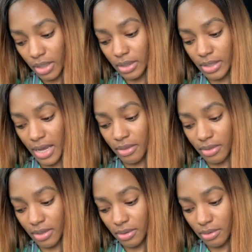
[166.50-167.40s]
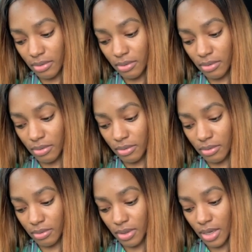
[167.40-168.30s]
Dathan
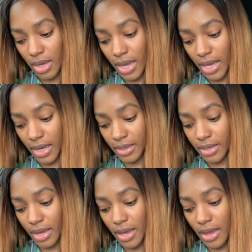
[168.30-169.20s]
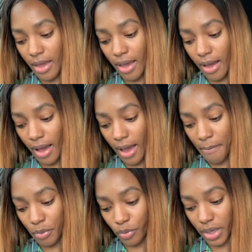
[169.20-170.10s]
and
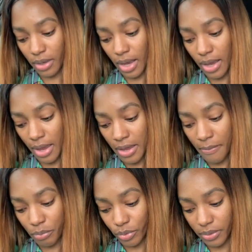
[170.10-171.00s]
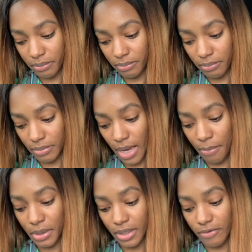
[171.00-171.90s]
Ibram. I
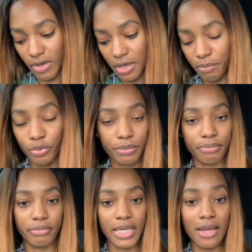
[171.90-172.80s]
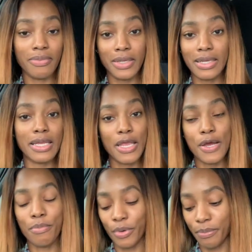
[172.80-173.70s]
believe, Ibram, Dathan and
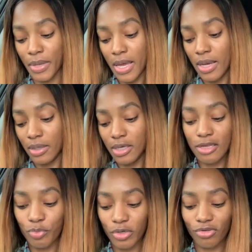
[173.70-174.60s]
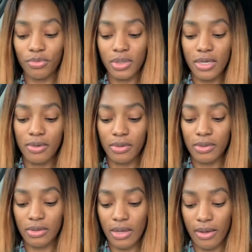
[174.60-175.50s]
Ibram. These were two
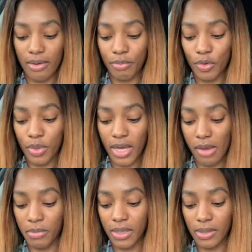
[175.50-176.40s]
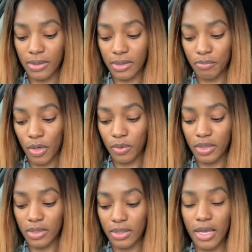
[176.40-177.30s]
leaders um, who came against
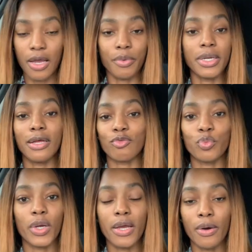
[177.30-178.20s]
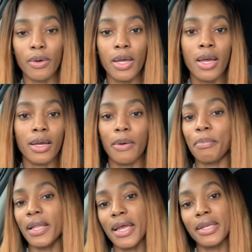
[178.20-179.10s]
Moses and Aaron as well,
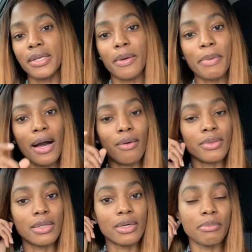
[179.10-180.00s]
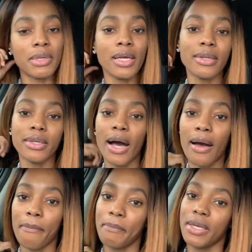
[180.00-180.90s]
complaining about them
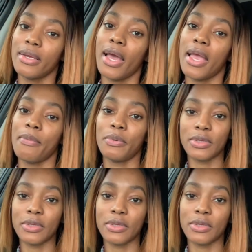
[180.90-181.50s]
not being able